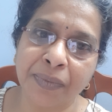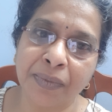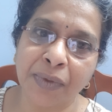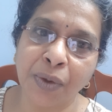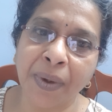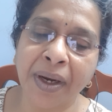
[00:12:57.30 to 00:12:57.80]

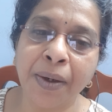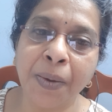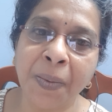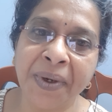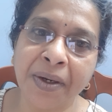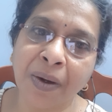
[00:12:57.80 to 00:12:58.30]
you can
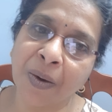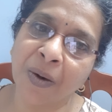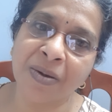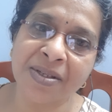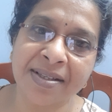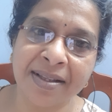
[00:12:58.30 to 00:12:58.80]
do it
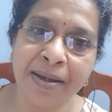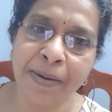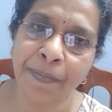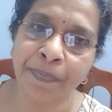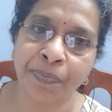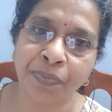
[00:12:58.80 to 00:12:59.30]
across the
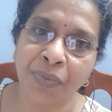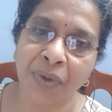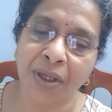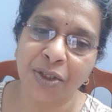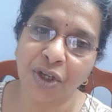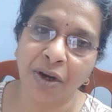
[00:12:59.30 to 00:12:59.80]

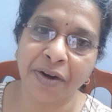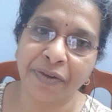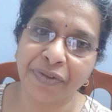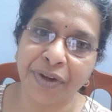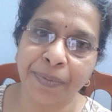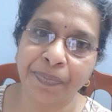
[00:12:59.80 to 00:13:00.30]

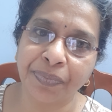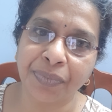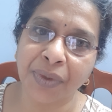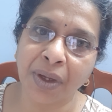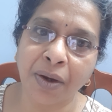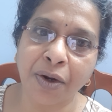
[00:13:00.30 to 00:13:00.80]
geography,
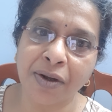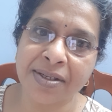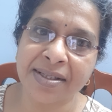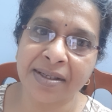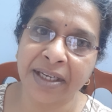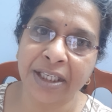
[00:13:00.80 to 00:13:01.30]

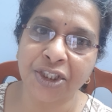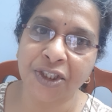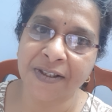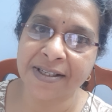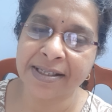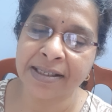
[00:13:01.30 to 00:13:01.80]
across the
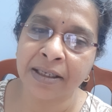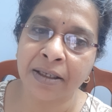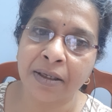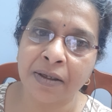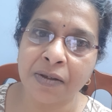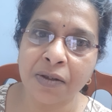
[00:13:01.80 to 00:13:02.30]
nations.
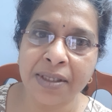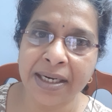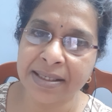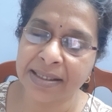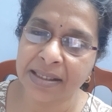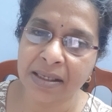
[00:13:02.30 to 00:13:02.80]
So
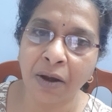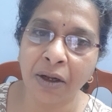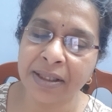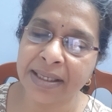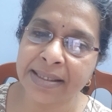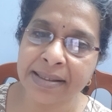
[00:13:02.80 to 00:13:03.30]
that is
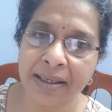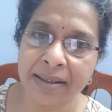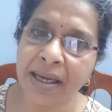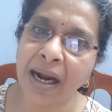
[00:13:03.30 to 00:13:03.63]
all, these are the